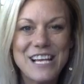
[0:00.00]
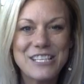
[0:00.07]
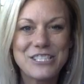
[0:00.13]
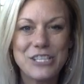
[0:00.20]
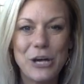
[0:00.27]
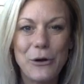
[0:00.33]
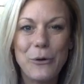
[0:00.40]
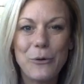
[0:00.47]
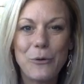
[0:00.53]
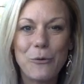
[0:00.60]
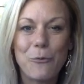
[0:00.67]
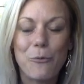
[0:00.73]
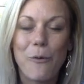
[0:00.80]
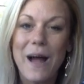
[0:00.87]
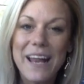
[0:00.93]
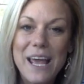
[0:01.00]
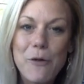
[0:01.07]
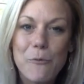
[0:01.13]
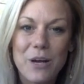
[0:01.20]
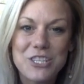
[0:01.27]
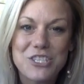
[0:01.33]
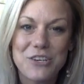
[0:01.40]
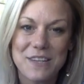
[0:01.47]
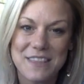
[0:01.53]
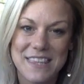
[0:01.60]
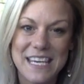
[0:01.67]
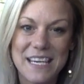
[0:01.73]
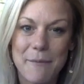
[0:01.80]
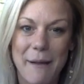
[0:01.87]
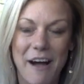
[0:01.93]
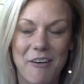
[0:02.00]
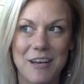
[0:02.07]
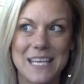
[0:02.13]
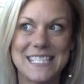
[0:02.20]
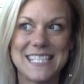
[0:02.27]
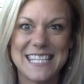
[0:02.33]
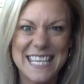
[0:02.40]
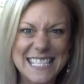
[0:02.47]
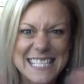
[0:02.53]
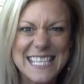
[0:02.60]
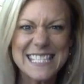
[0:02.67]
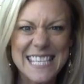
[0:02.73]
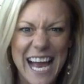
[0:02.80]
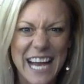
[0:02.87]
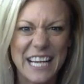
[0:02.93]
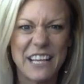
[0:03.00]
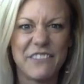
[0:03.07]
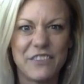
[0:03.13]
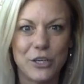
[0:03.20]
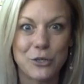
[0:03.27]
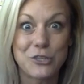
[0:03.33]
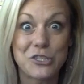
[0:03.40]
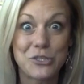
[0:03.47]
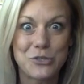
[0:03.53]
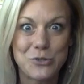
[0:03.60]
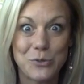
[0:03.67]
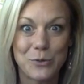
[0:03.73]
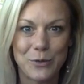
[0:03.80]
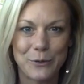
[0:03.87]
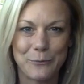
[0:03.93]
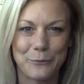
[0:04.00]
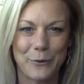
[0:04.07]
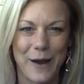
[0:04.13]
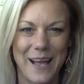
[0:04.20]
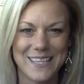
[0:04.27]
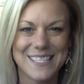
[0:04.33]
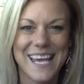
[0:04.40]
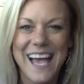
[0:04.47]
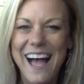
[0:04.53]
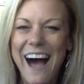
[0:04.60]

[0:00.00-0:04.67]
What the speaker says: So what I want you to think about is this is kind of your storefront.